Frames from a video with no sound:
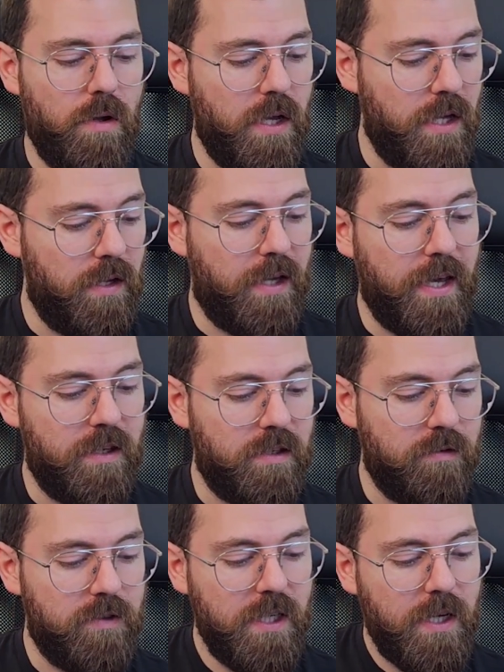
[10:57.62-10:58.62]
in the case of
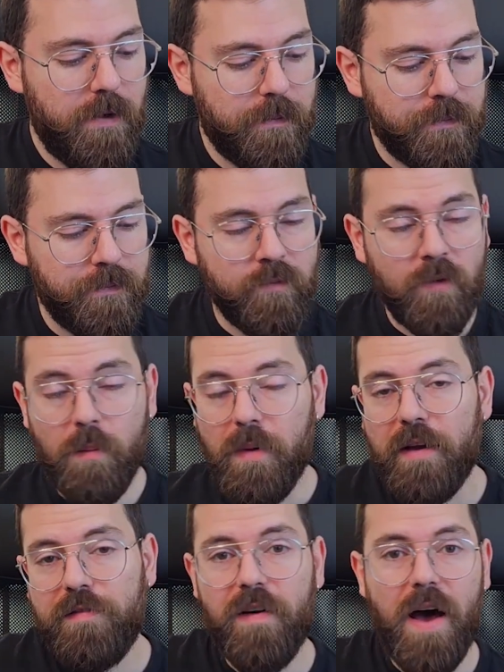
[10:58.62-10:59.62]
D, my
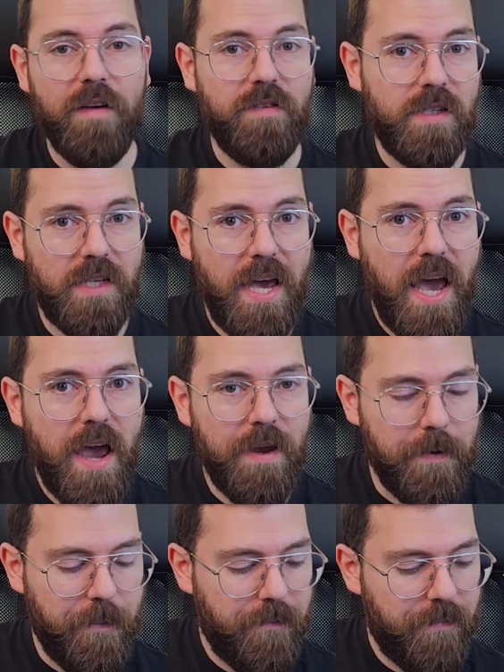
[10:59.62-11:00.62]
5 is A,
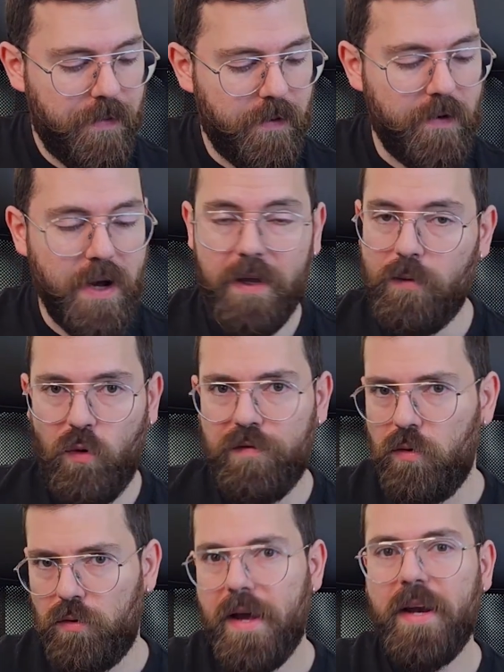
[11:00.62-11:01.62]
right? We've already